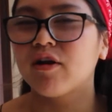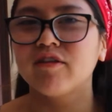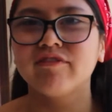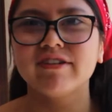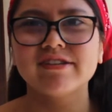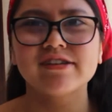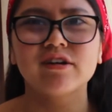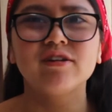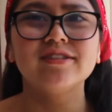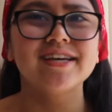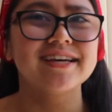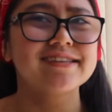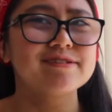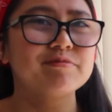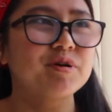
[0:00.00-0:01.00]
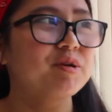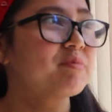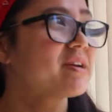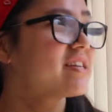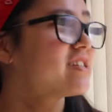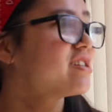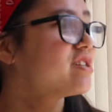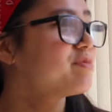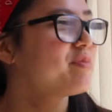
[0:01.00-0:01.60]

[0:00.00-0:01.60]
know if I should go take some more pictures,